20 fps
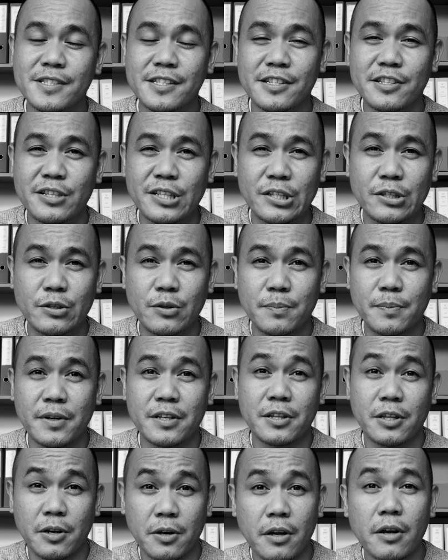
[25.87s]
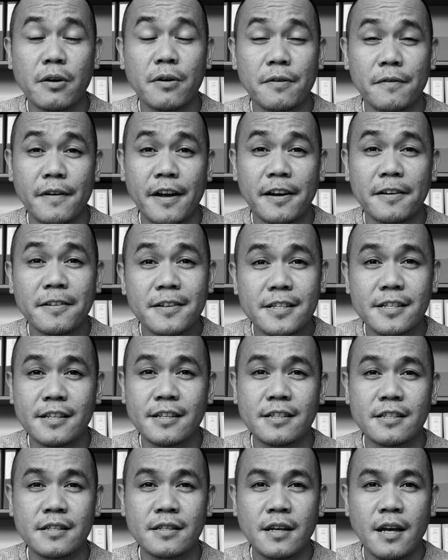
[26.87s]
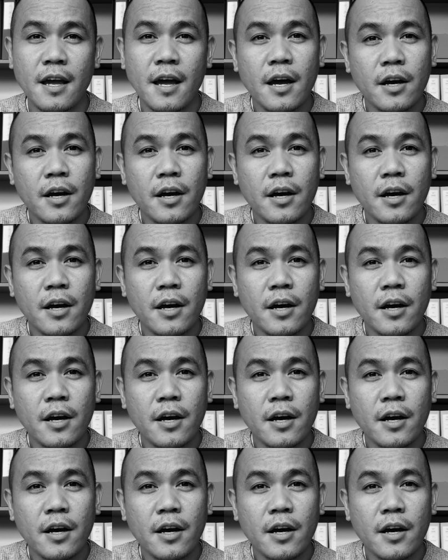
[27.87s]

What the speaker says: such as your bacteria or viruses